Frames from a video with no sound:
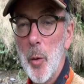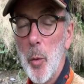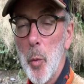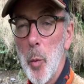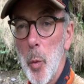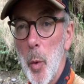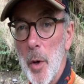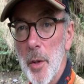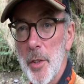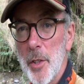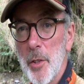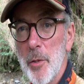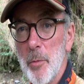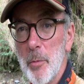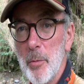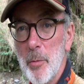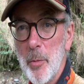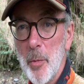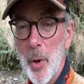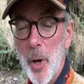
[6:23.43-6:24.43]
what's
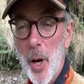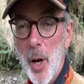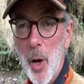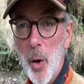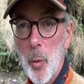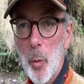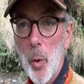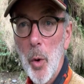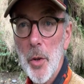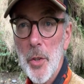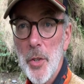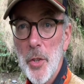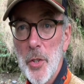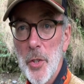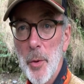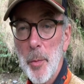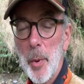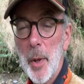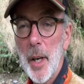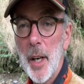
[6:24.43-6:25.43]
water
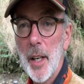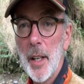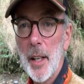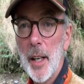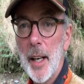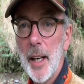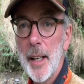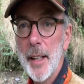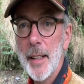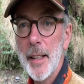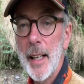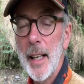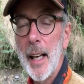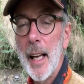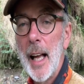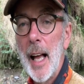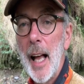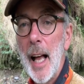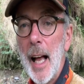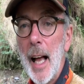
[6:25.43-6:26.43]
supply like,
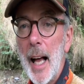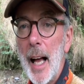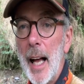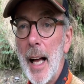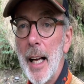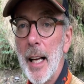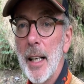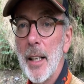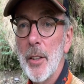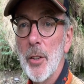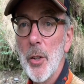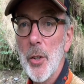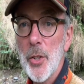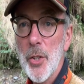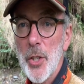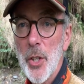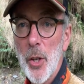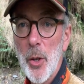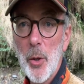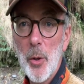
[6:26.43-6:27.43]
and
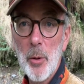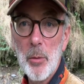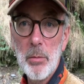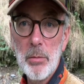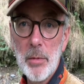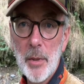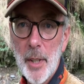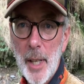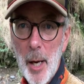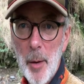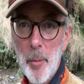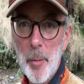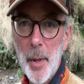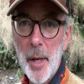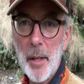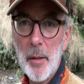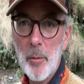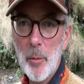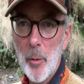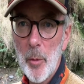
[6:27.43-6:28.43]
also
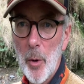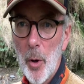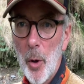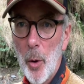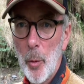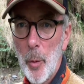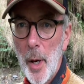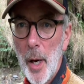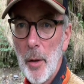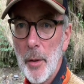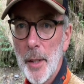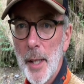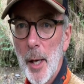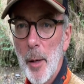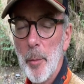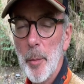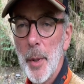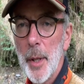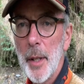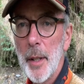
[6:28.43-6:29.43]
camping or wild
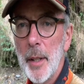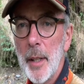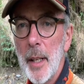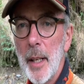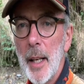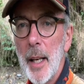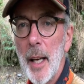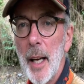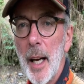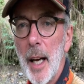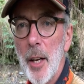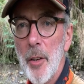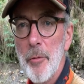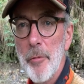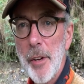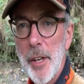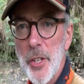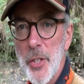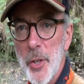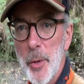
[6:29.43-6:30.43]
camping and
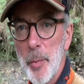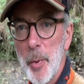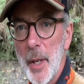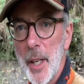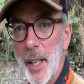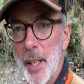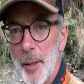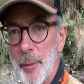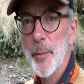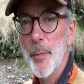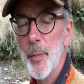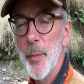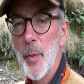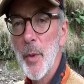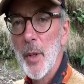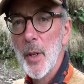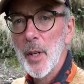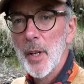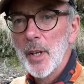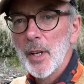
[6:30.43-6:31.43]
resupply.
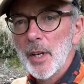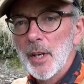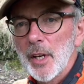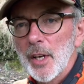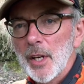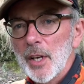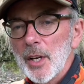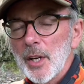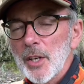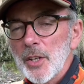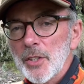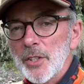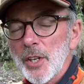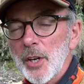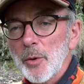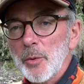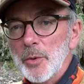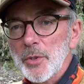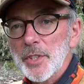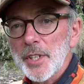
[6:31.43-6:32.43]

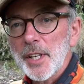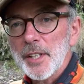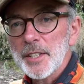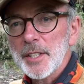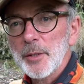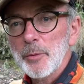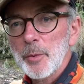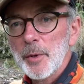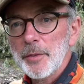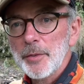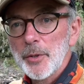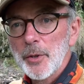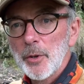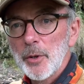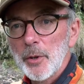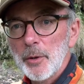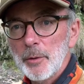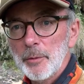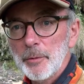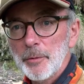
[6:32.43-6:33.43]
So starting with
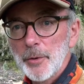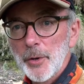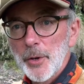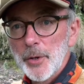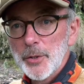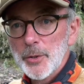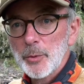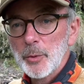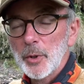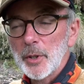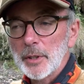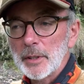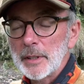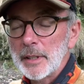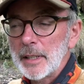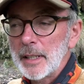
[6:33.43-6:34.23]
the first one,